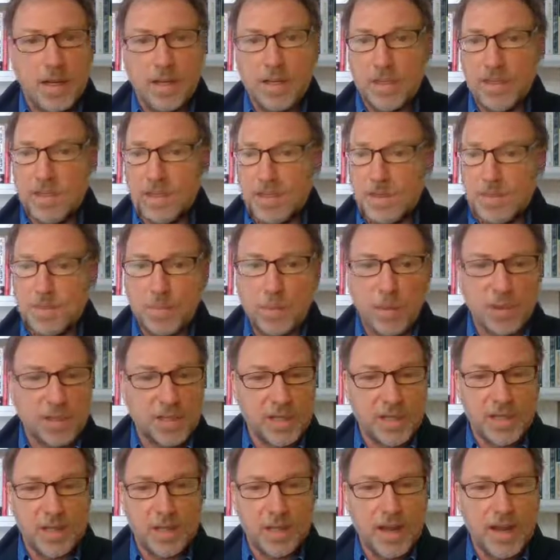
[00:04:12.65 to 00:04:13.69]
Just
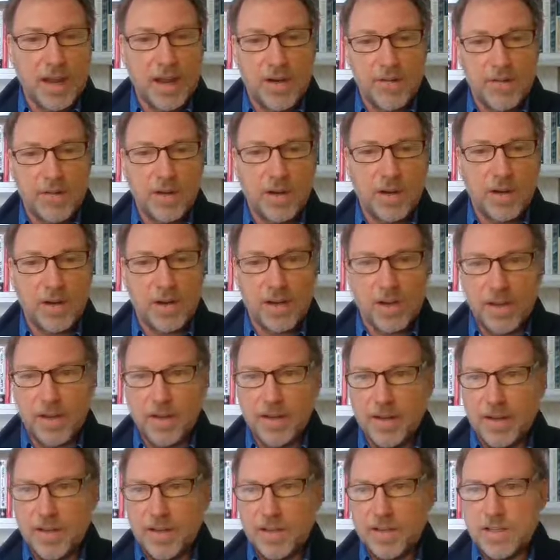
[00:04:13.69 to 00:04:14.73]
pushing ever higher.
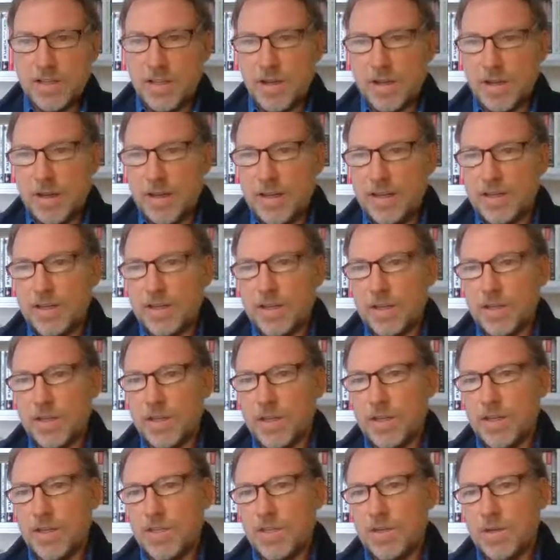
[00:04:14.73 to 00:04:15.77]
So India
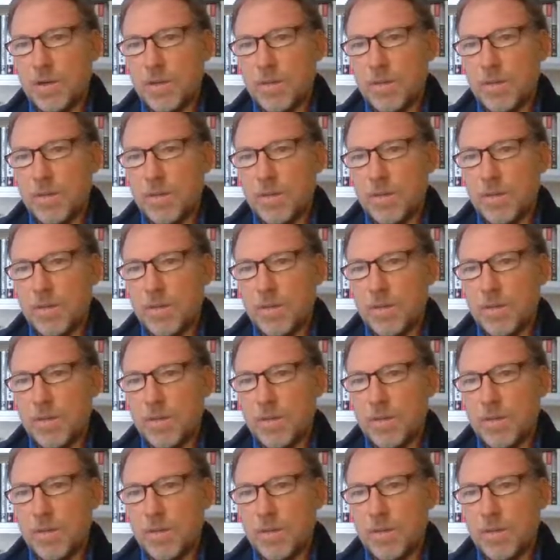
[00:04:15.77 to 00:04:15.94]
looking strong.